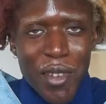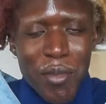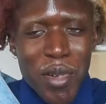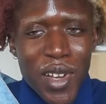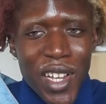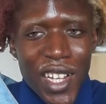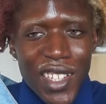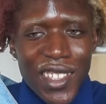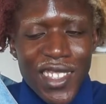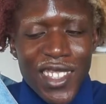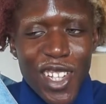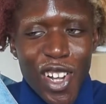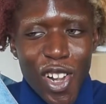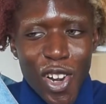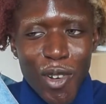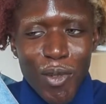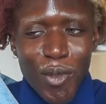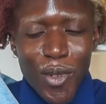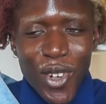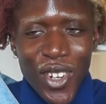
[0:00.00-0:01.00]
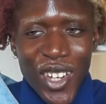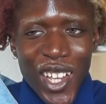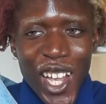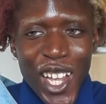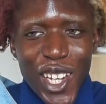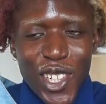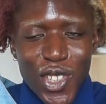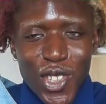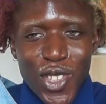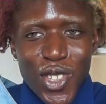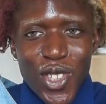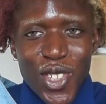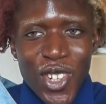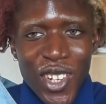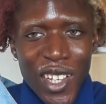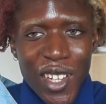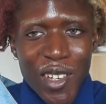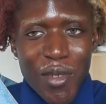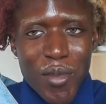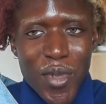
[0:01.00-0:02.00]
copying paste all over again, just
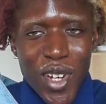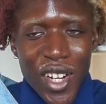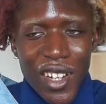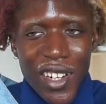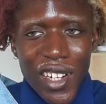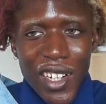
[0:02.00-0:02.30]
talking about